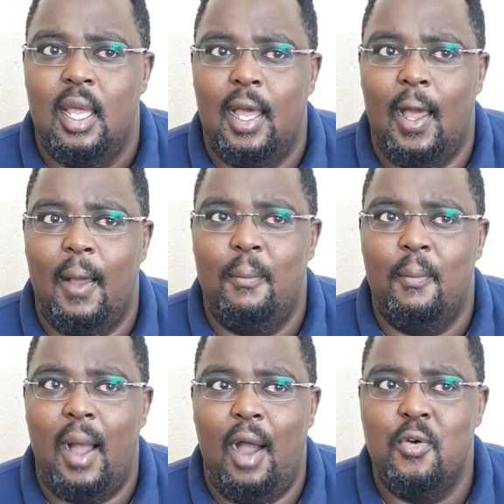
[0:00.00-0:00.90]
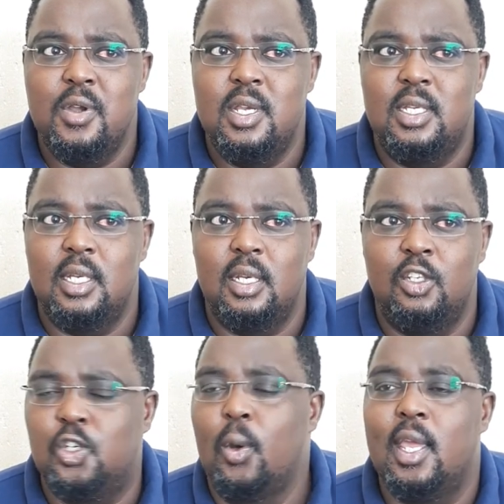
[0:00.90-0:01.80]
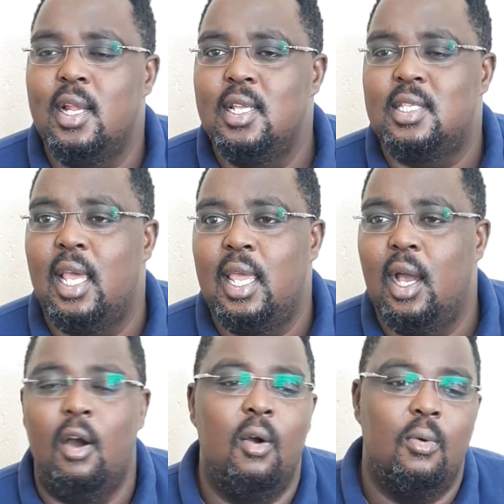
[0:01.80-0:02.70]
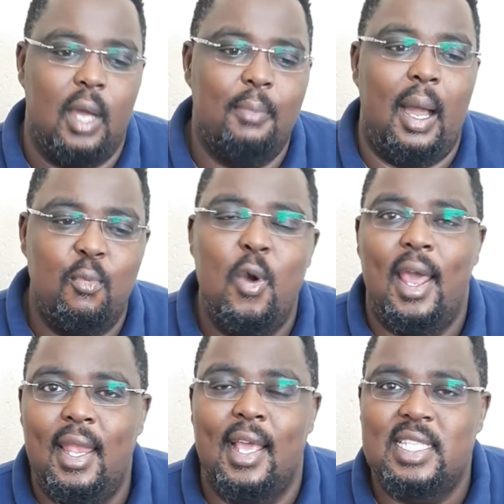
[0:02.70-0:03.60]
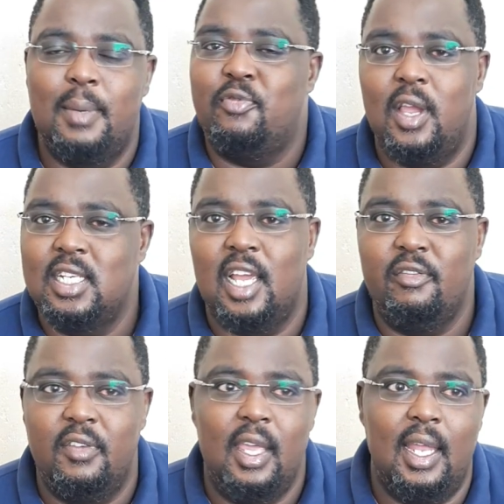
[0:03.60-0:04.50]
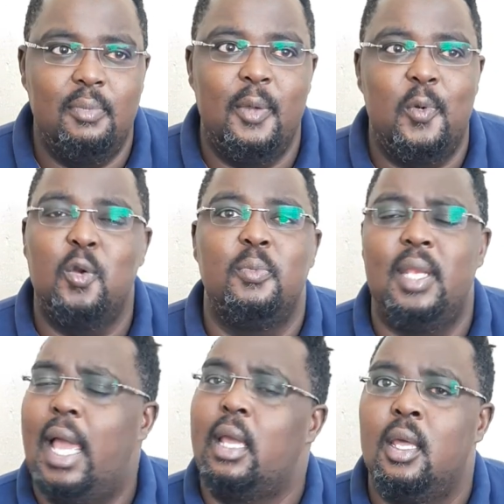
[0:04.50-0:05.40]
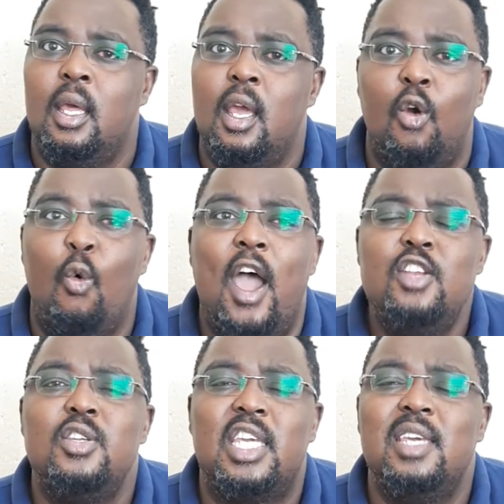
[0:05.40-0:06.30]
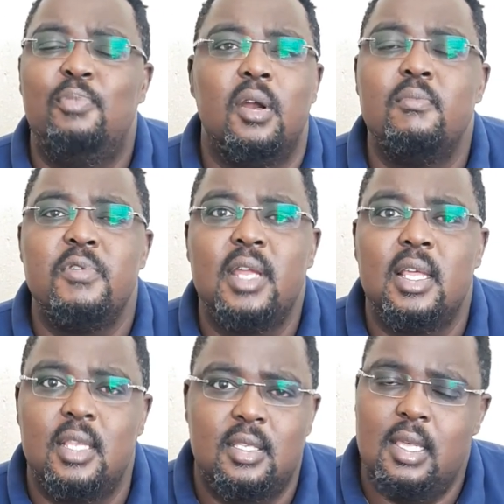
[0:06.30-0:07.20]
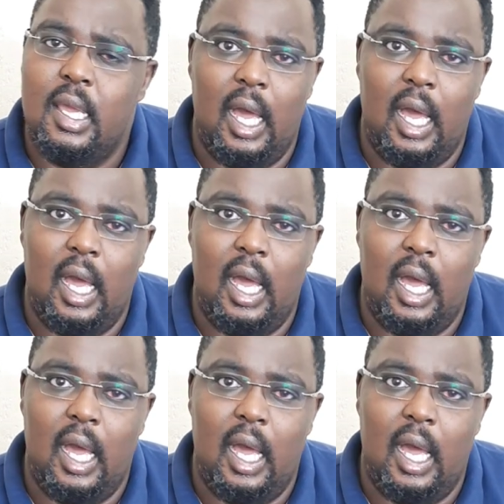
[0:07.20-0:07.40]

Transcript: I would jokingly say, "Oh, I'm well except for HIV," and people would be like, "Why do you keep on bringing this thing